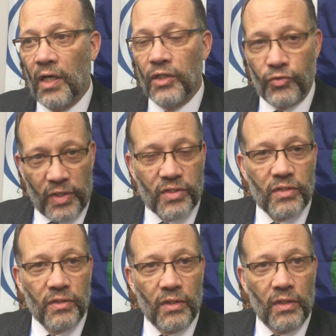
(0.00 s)

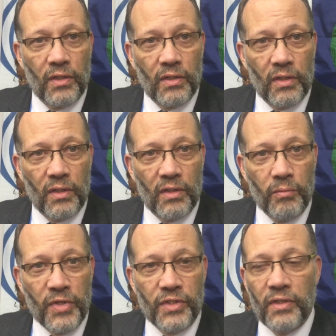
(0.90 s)
addressed the
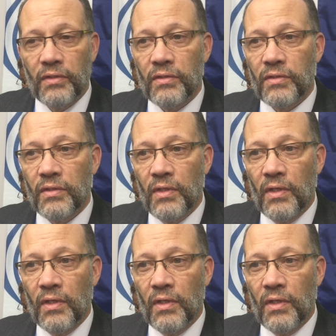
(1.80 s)
meetings.